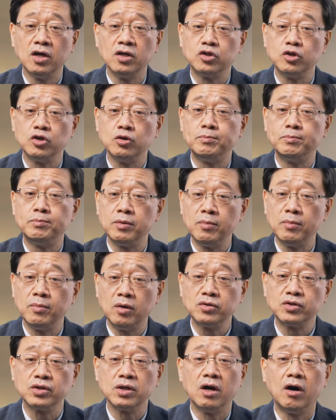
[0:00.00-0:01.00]
to
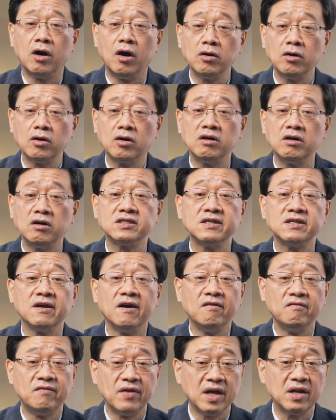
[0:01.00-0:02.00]
promote Hong Kong's
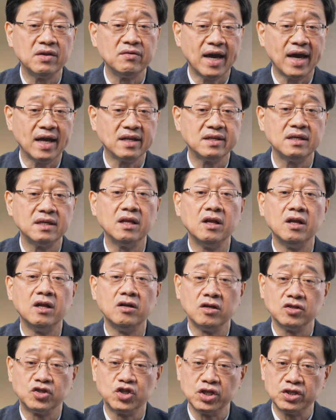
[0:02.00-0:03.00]
value-added
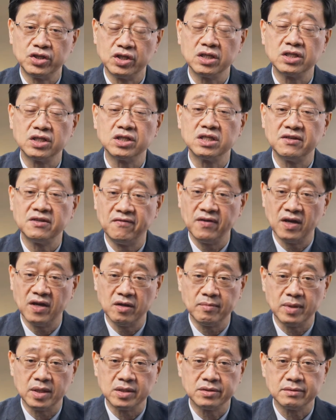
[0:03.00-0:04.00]
logistics
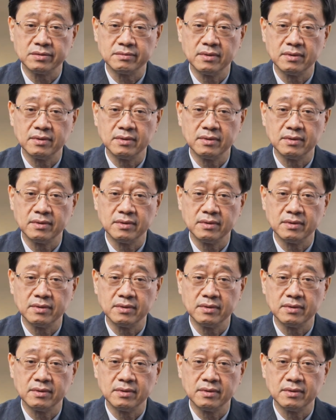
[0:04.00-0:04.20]
development.